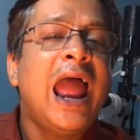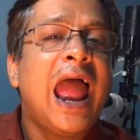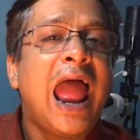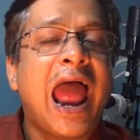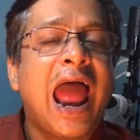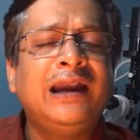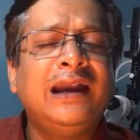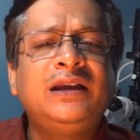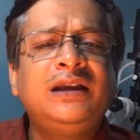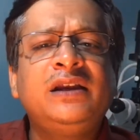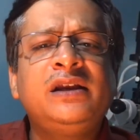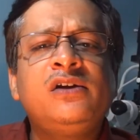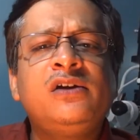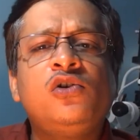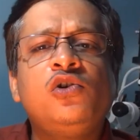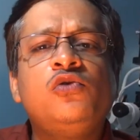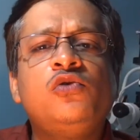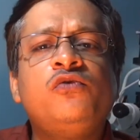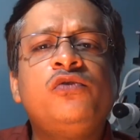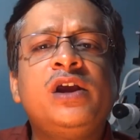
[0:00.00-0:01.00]
Anterior
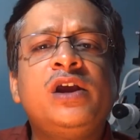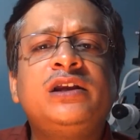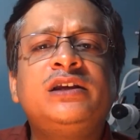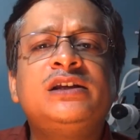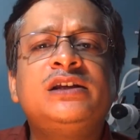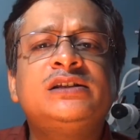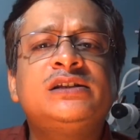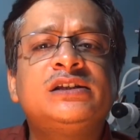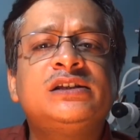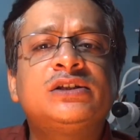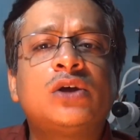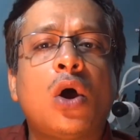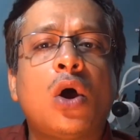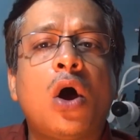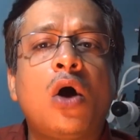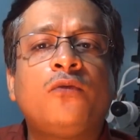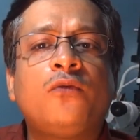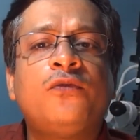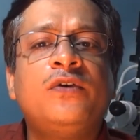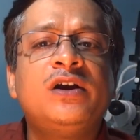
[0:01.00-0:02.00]
uveitis is
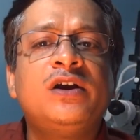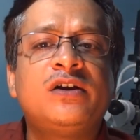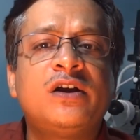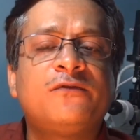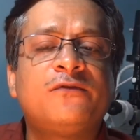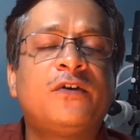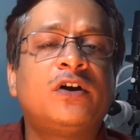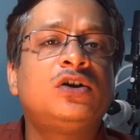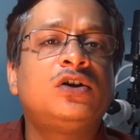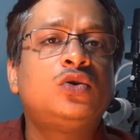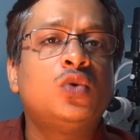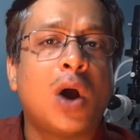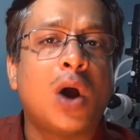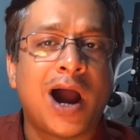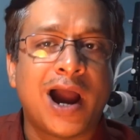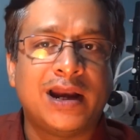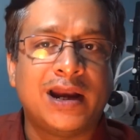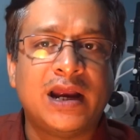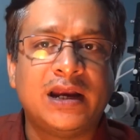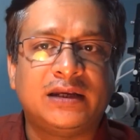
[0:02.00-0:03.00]
often referred to
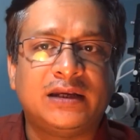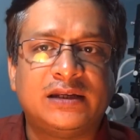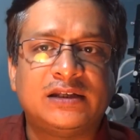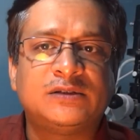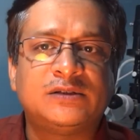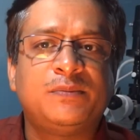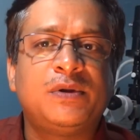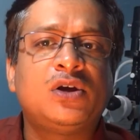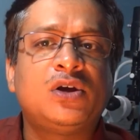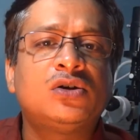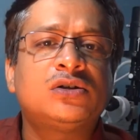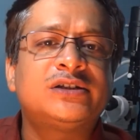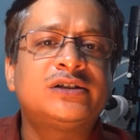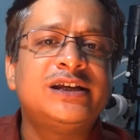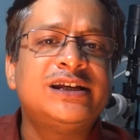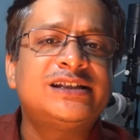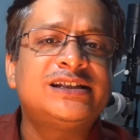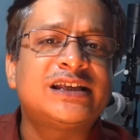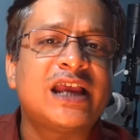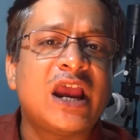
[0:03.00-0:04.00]
iritis because
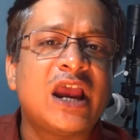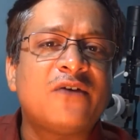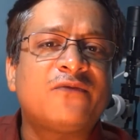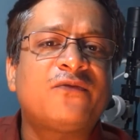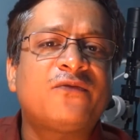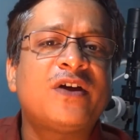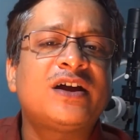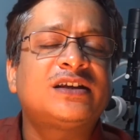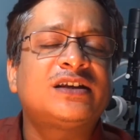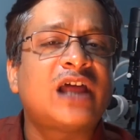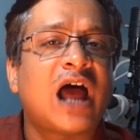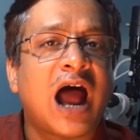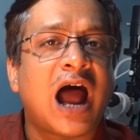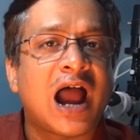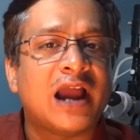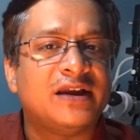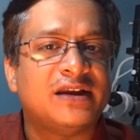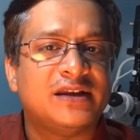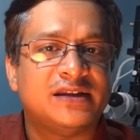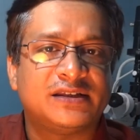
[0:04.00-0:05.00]
it affects the
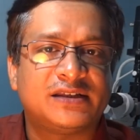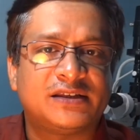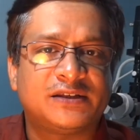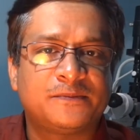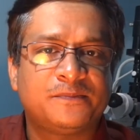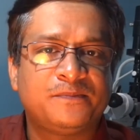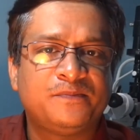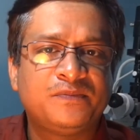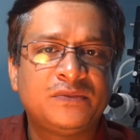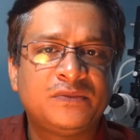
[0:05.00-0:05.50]
iris.